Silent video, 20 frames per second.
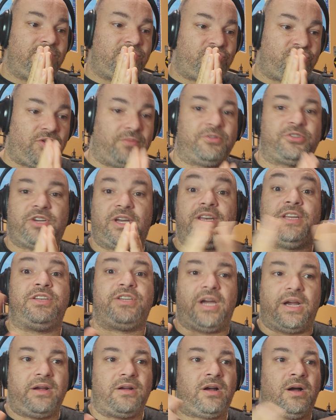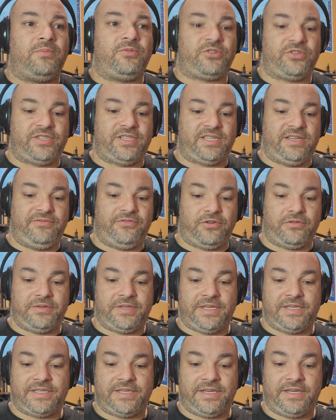troubleshot an entire Commodore 64 with
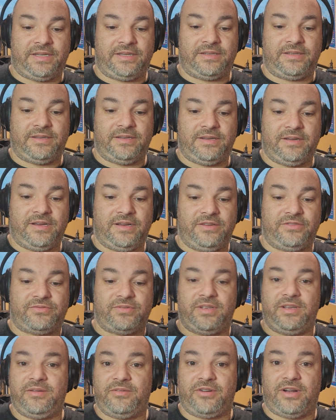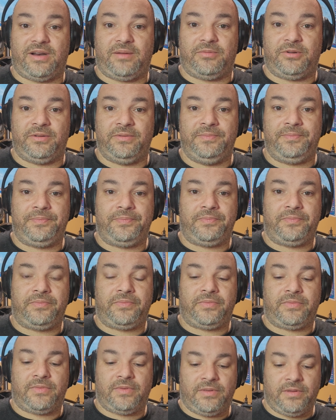this thing. It was really incredible.
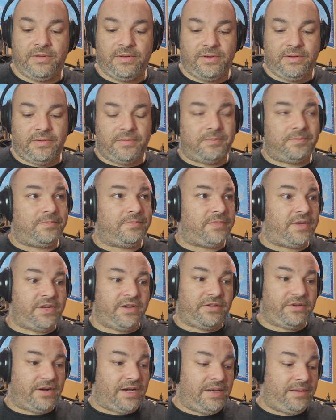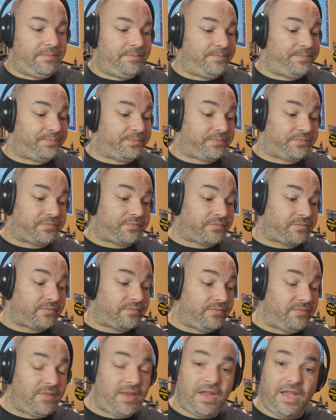Another item,
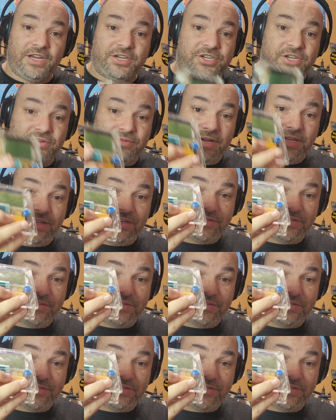actually quite